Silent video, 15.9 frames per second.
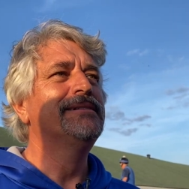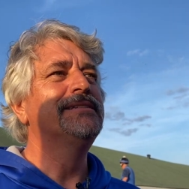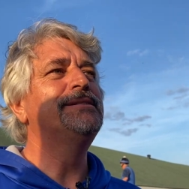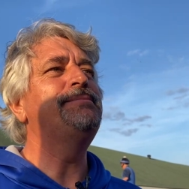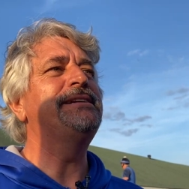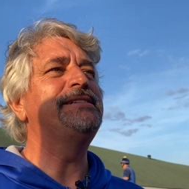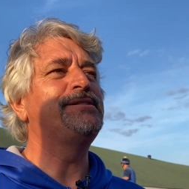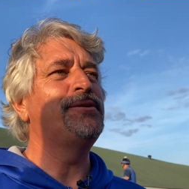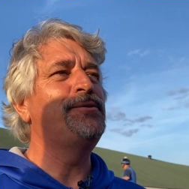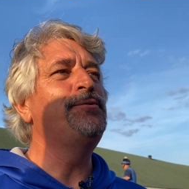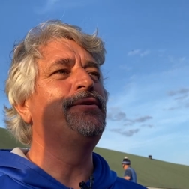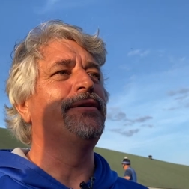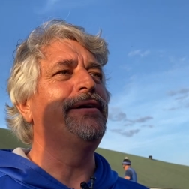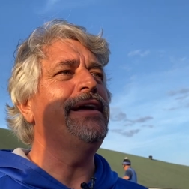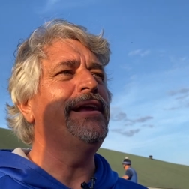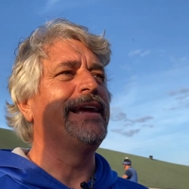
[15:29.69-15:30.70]
Depends on who
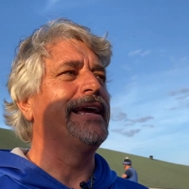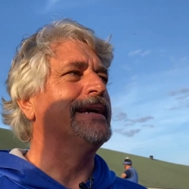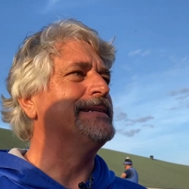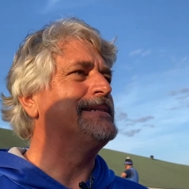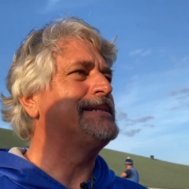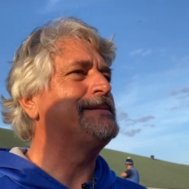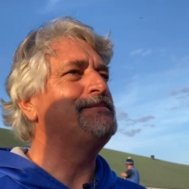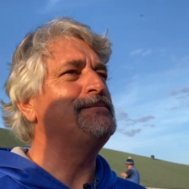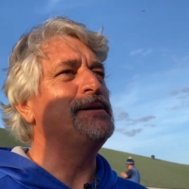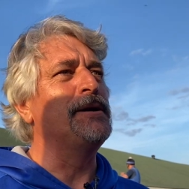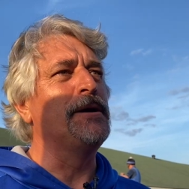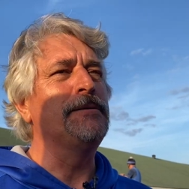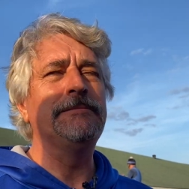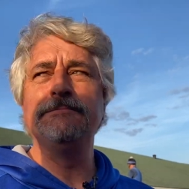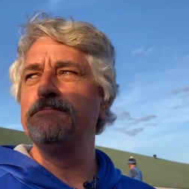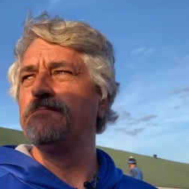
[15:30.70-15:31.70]
they're in against, you
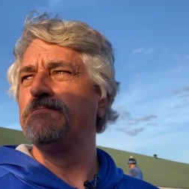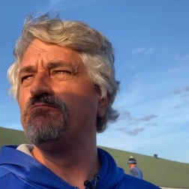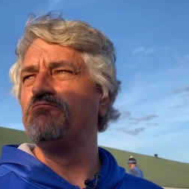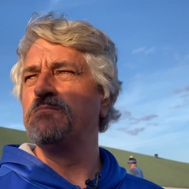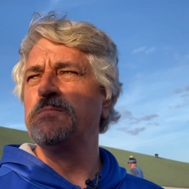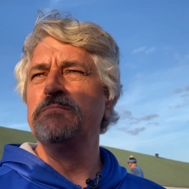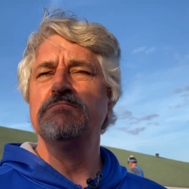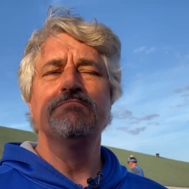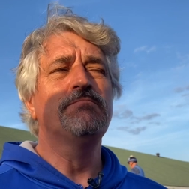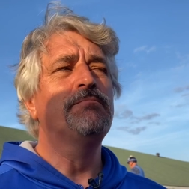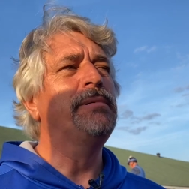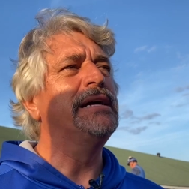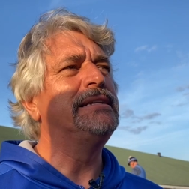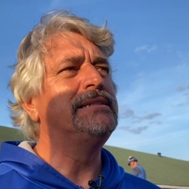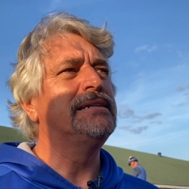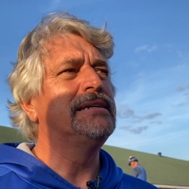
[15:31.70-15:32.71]
know? But